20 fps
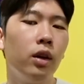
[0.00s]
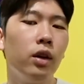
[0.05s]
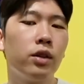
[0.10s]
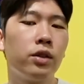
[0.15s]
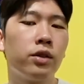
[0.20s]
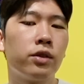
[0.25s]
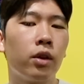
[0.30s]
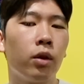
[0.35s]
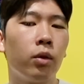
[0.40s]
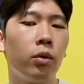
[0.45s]

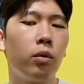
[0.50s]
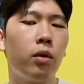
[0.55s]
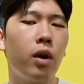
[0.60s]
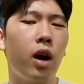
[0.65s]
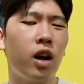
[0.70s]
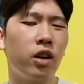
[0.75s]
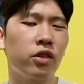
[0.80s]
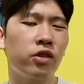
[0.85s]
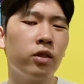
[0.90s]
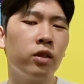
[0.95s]
So
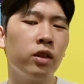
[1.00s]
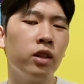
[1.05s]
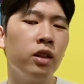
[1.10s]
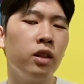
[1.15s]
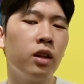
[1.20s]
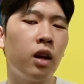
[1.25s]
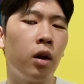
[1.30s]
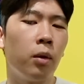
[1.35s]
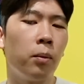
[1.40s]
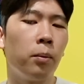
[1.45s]
actually,
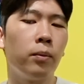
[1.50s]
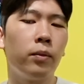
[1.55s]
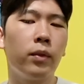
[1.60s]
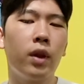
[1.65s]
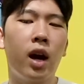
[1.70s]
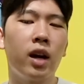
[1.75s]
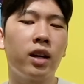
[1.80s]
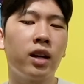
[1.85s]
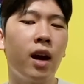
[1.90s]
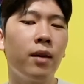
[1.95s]

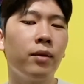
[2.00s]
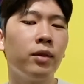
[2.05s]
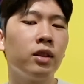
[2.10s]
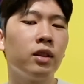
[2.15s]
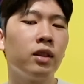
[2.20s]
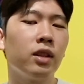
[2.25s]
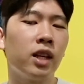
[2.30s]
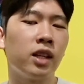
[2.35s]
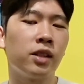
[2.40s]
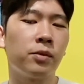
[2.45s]
I
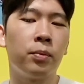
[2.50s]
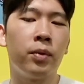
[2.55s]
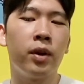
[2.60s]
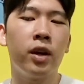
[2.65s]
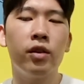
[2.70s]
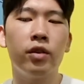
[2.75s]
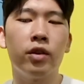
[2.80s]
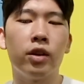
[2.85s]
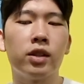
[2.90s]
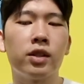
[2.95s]
haven't
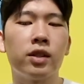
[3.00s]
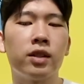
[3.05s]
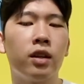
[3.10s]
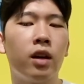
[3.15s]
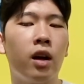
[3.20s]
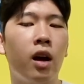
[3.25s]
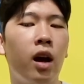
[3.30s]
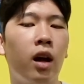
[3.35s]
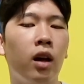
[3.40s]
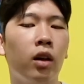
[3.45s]
experienced the
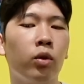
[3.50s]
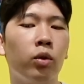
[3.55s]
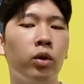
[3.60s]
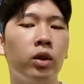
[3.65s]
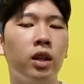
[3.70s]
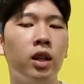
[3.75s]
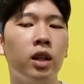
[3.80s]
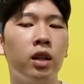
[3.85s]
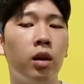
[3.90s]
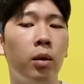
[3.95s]
Halloween
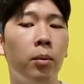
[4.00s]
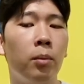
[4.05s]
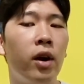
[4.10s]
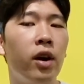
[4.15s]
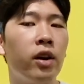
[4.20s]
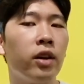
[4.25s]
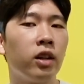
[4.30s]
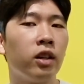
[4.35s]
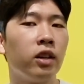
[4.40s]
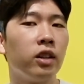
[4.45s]
in
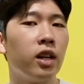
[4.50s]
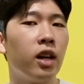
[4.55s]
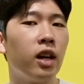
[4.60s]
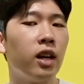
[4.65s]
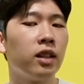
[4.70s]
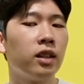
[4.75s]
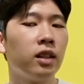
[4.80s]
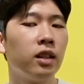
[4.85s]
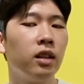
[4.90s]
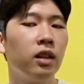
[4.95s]
America yet.
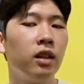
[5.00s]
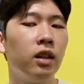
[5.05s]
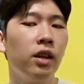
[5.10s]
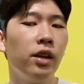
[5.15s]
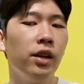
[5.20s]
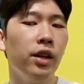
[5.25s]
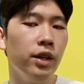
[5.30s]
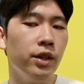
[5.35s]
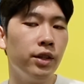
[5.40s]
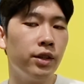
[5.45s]

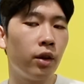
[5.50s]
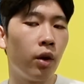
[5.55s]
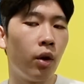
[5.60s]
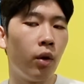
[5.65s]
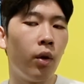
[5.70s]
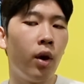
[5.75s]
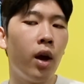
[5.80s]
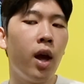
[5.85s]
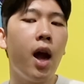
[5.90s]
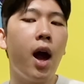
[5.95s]

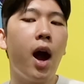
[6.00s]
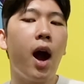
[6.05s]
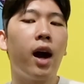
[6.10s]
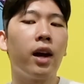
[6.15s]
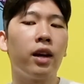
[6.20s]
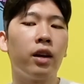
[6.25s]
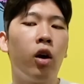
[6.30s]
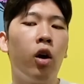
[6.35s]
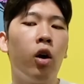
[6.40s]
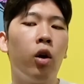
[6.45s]
So I
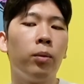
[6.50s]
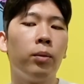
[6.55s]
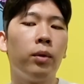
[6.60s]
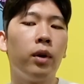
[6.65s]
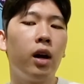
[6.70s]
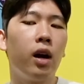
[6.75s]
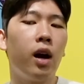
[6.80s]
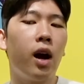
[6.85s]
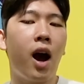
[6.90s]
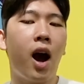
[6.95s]
hope
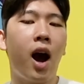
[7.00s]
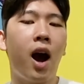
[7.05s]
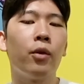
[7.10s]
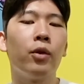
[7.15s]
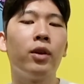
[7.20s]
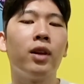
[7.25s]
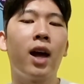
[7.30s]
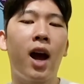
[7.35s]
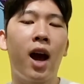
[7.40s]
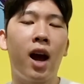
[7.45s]
I will
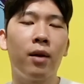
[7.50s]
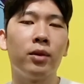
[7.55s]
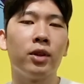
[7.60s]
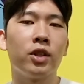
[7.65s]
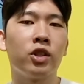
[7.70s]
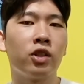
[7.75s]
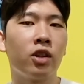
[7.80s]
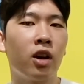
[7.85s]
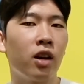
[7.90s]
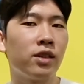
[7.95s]
have a
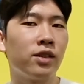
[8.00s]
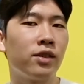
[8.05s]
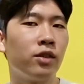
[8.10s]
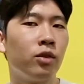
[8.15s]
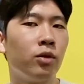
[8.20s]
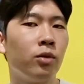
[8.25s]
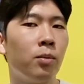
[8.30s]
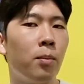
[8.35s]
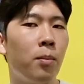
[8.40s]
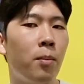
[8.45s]
chance
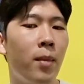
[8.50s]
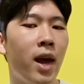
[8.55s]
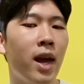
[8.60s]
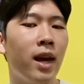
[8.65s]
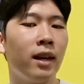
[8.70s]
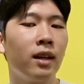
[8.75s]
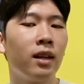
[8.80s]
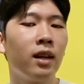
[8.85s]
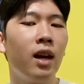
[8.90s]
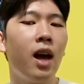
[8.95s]
to
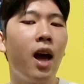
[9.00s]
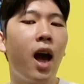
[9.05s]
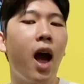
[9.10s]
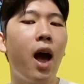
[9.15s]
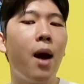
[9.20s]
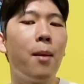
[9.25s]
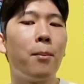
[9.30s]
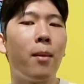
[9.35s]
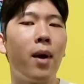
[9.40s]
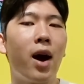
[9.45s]
make
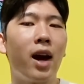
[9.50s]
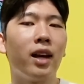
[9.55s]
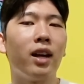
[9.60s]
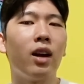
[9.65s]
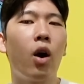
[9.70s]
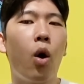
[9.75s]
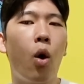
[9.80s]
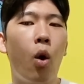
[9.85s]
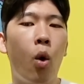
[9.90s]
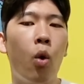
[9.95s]
my
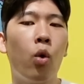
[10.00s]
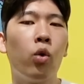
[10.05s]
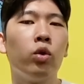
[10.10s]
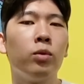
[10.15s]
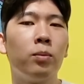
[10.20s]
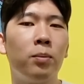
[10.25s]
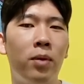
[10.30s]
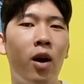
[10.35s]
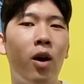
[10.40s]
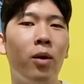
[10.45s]
own
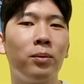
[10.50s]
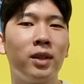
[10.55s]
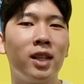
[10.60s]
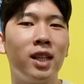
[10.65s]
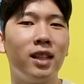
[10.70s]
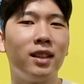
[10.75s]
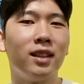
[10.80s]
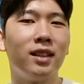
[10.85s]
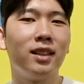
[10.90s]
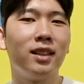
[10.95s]
pumpkin.